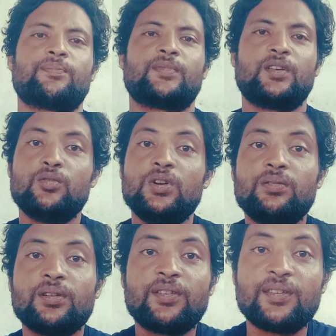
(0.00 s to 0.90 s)
The
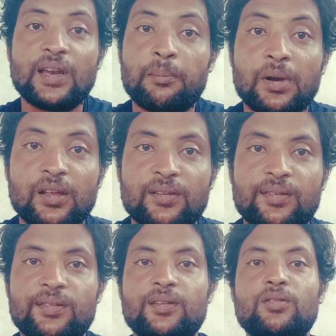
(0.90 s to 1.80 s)
universe is
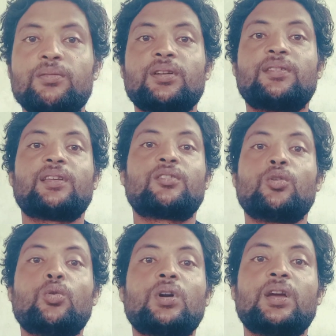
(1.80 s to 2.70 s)
nameless. The universe has
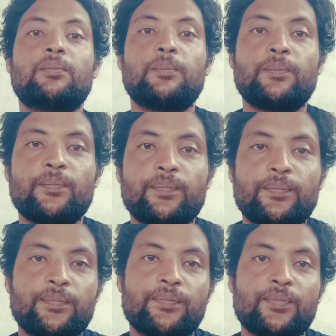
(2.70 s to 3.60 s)
no name
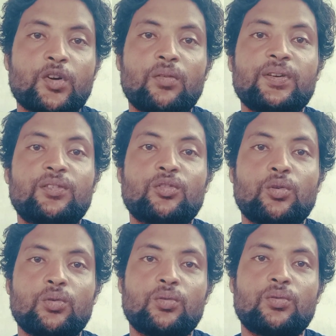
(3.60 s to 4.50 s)
of its
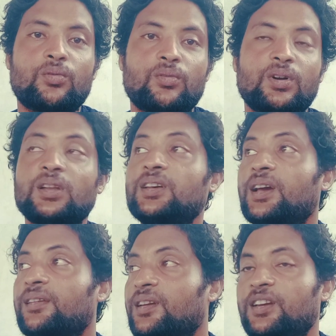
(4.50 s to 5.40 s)
own. Nothing
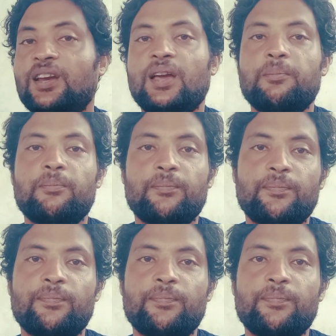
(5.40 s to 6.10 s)
has any name.